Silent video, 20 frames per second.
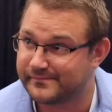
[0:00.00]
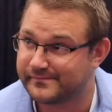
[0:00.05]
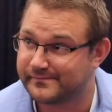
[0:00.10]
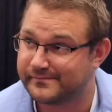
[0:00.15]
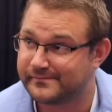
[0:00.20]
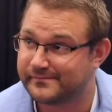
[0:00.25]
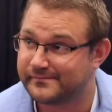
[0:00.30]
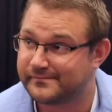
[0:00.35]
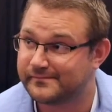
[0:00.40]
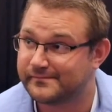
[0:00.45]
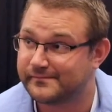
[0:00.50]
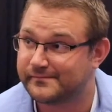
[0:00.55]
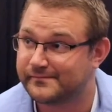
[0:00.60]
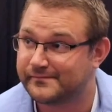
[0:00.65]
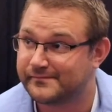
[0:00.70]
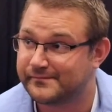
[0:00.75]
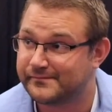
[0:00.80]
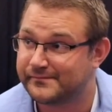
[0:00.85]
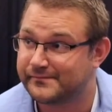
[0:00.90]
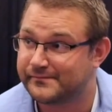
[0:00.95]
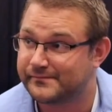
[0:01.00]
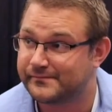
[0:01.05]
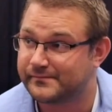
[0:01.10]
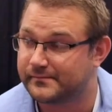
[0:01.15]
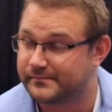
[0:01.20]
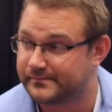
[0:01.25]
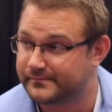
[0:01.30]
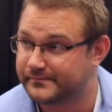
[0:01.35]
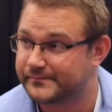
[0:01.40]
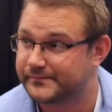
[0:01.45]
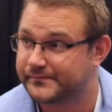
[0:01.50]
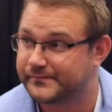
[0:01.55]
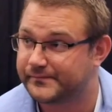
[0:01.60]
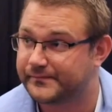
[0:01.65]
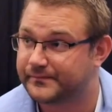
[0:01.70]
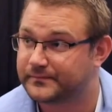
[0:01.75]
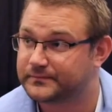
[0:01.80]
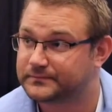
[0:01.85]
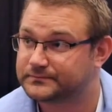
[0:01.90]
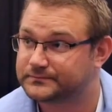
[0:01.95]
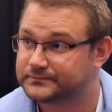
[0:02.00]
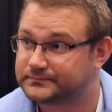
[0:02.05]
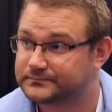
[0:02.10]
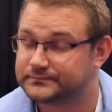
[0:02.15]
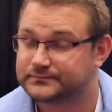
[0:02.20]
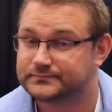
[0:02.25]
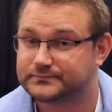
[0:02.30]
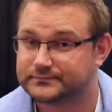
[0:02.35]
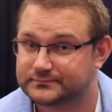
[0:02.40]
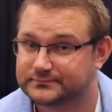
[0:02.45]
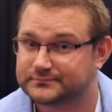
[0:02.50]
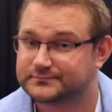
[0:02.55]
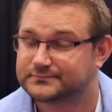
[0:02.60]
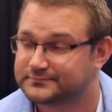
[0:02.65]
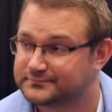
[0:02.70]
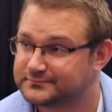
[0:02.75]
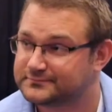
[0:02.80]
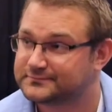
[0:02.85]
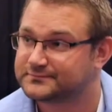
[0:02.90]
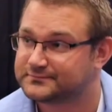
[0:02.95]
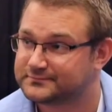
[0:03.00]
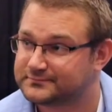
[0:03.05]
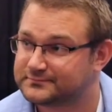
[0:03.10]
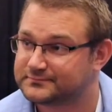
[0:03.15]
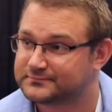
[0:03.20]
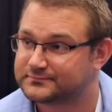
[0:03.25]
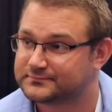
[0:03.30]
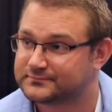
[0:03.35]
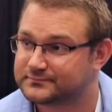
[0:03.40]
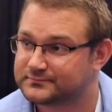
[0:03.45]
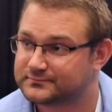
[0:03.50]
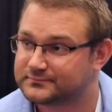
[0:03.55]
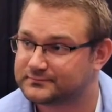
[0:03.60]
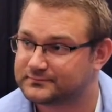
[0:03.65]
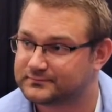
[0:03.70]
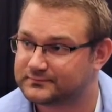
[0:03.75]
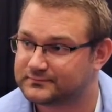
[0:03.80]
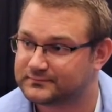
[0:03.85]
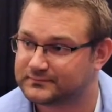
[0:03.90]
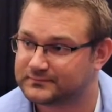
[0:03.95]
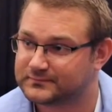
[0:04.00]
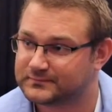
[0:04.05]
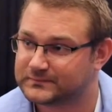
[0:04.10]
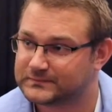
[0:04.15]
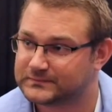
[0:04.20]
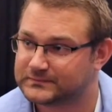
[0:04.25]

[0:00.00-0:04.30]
The person shown says nothing.